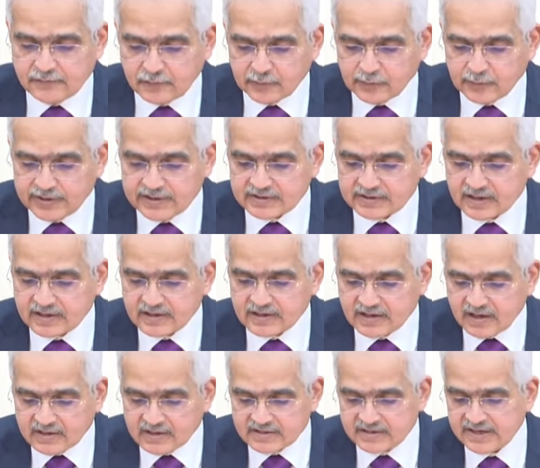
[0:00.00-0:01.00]
following the
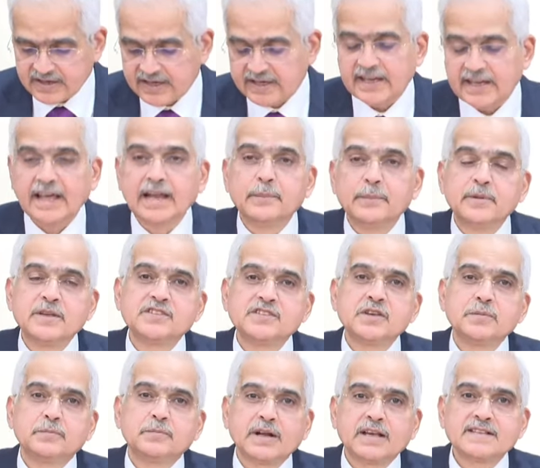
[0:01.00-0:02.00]
cut in
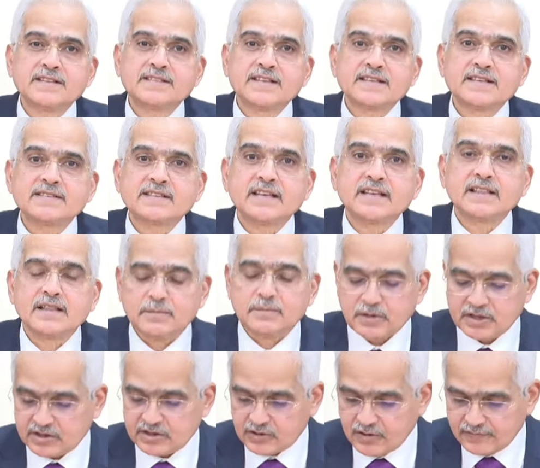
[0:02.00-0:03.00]
LPG prices in
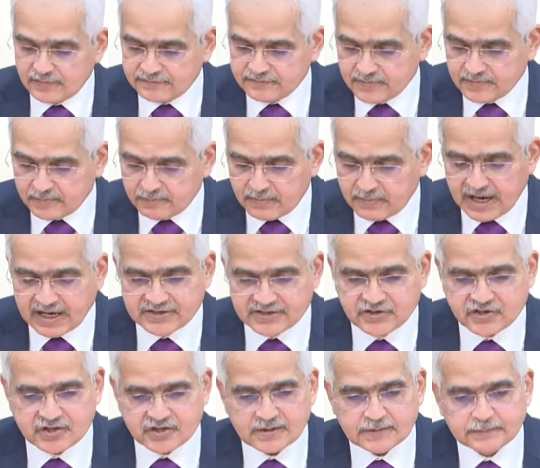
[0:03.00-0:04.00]
the month of
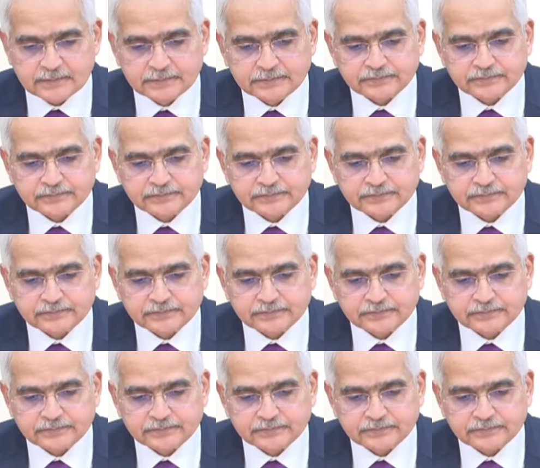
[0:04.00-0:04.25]
March.